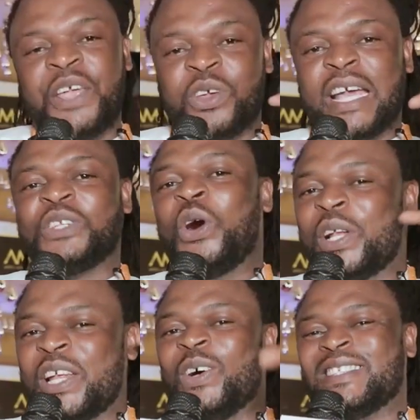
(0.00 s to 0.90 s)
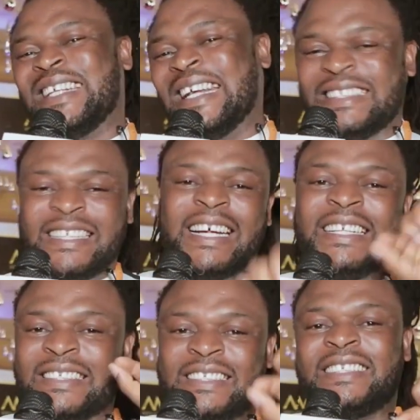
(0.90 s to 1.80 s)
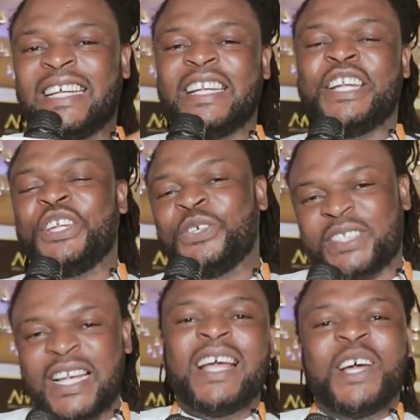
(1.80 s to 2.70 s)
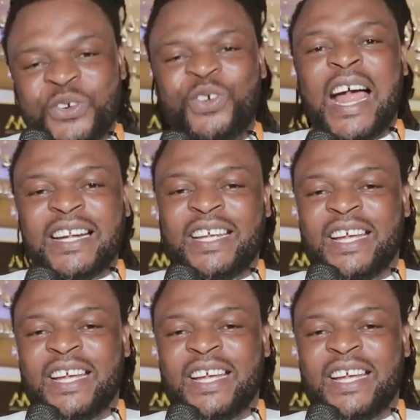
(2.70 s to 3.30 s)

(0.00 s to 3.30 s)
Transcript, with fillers: And you get all the authentic and entertaining news right